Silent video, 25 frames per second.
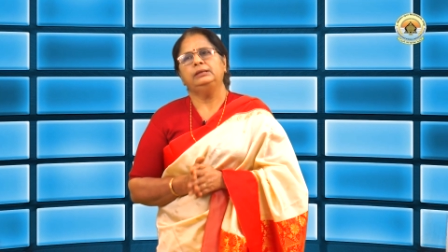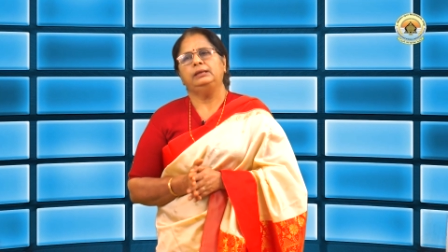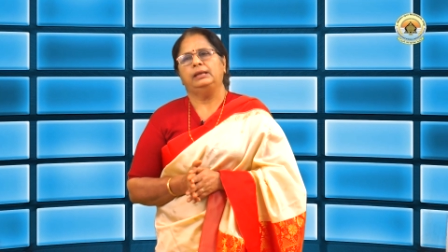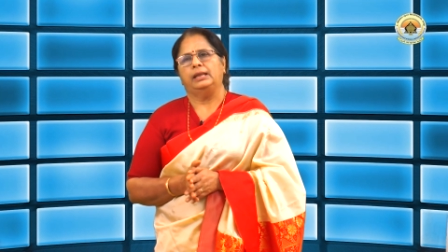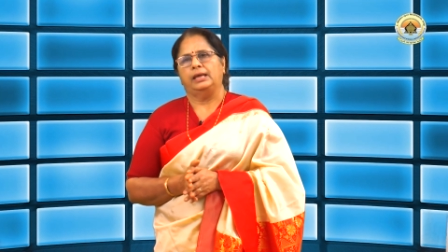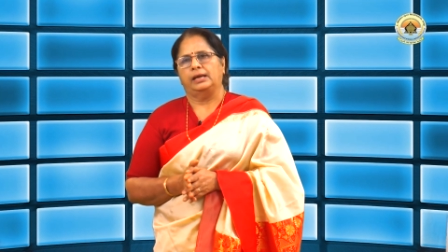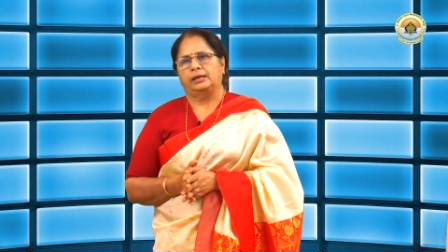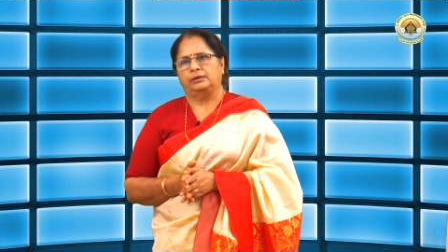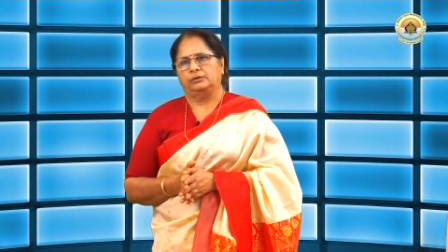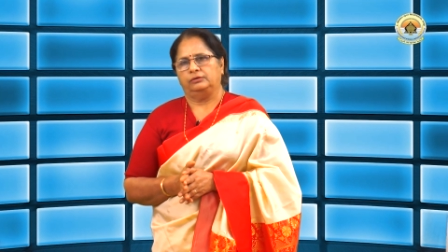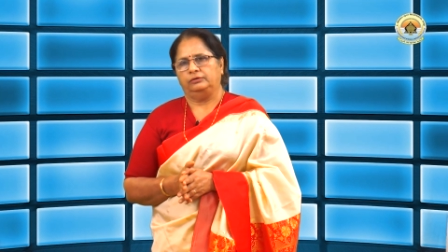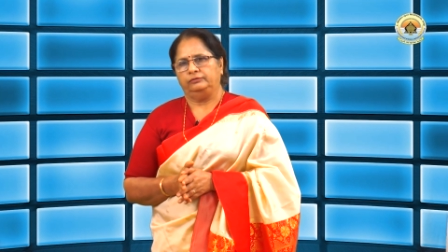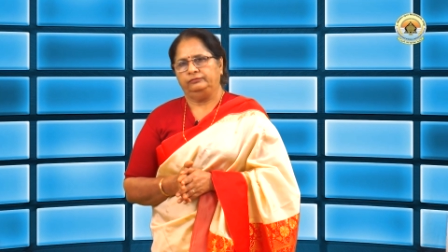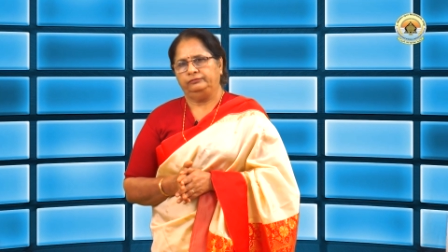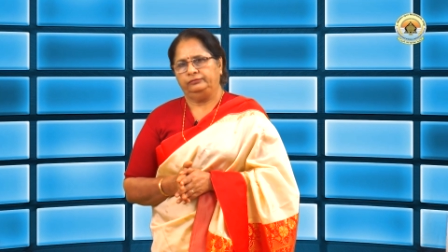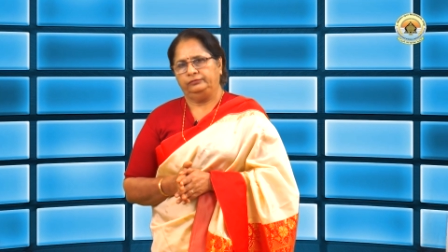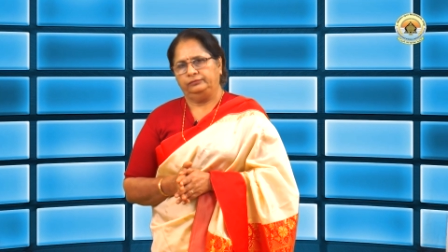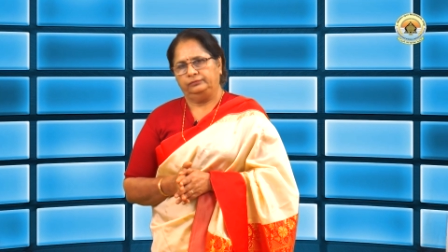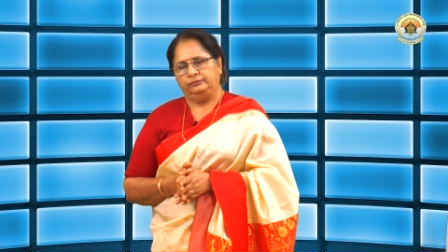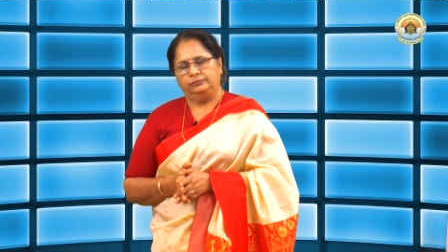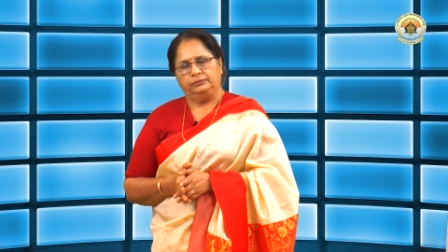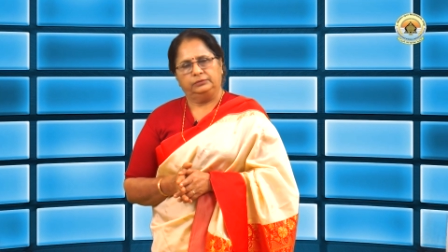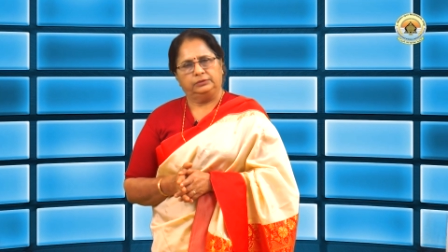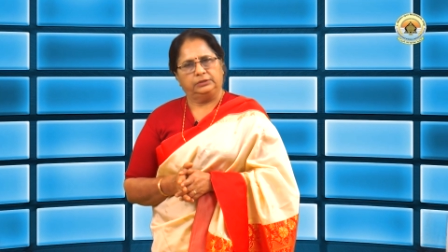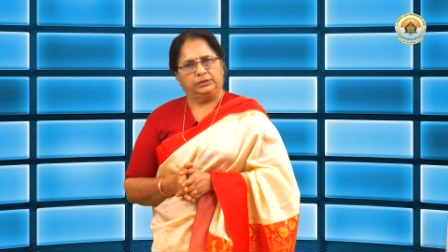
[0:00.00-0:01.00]
lack of
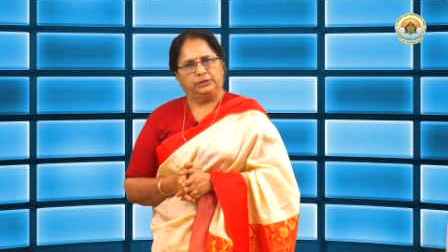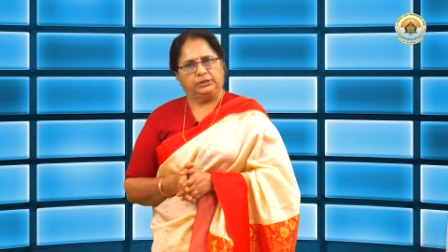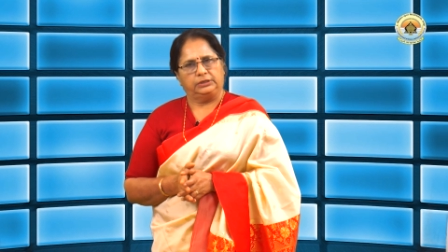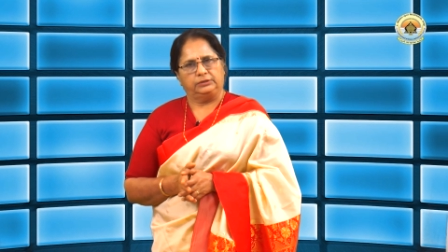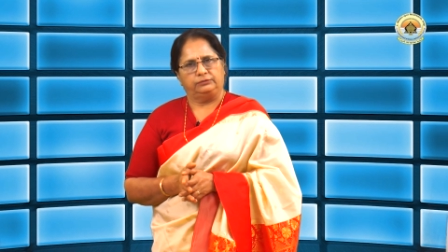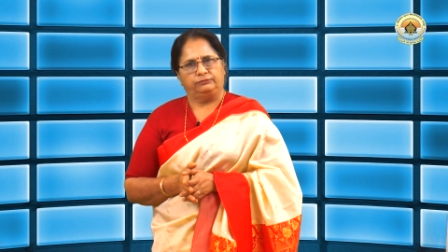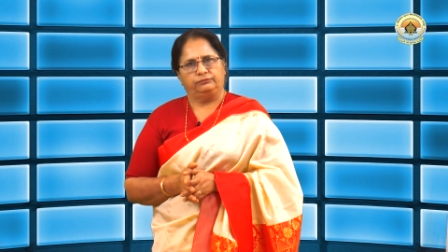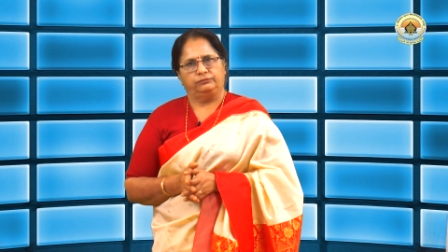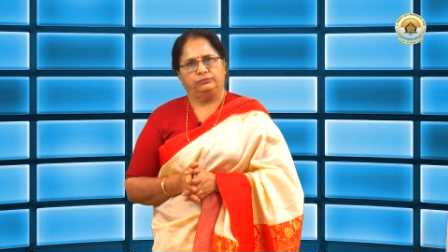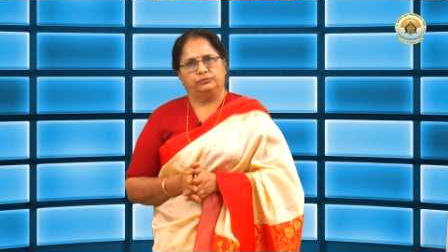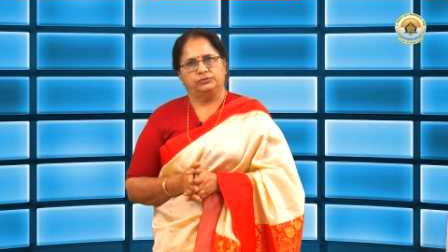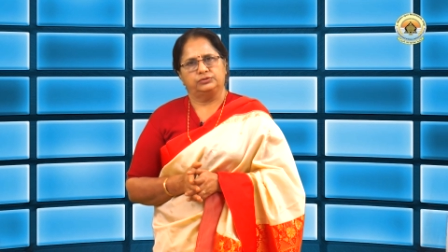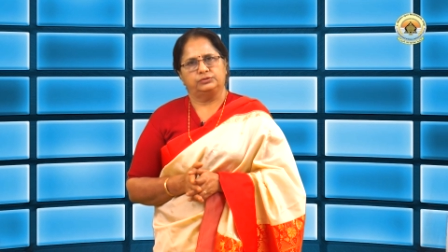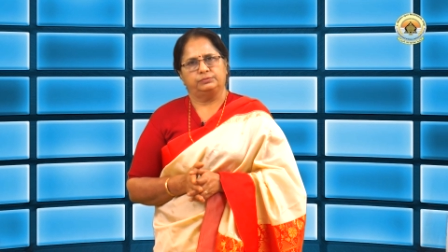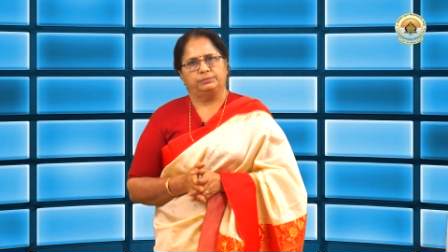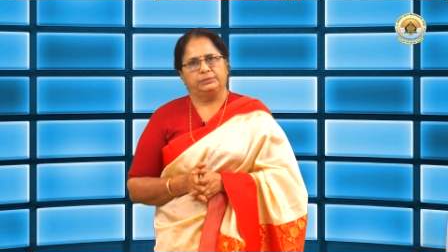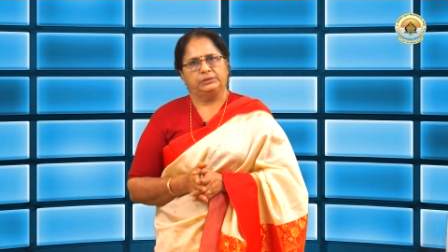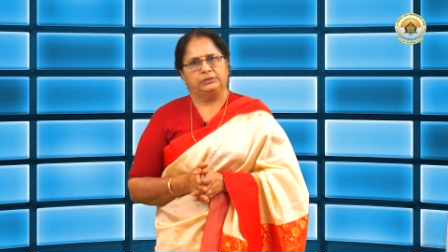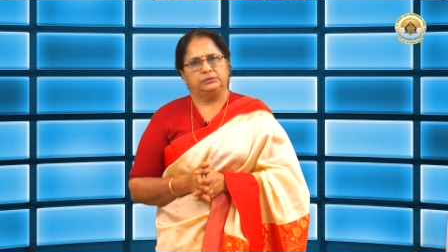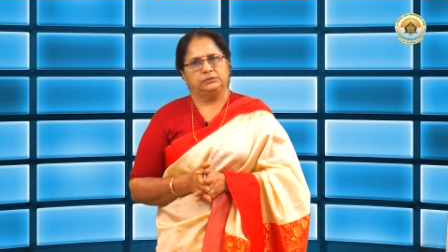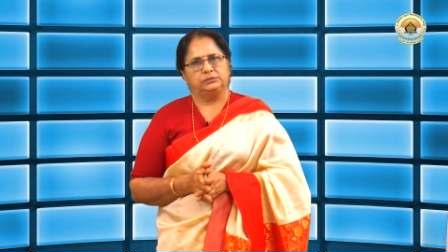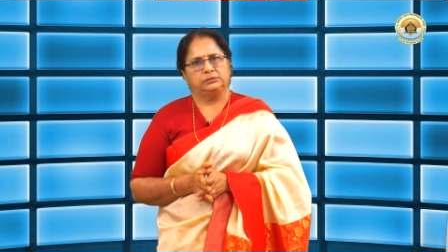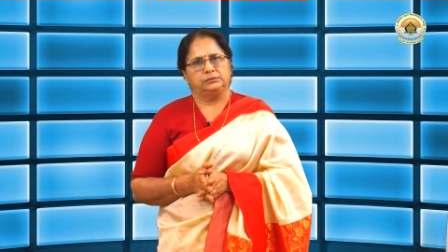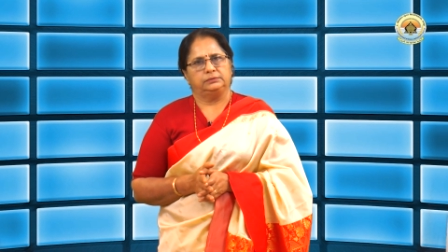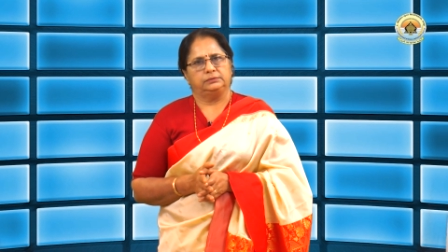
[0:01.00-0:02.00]

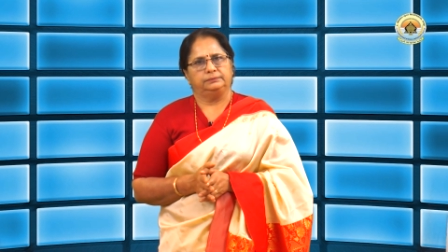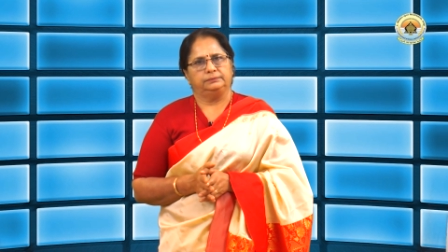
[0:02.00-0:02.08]
reinforcement.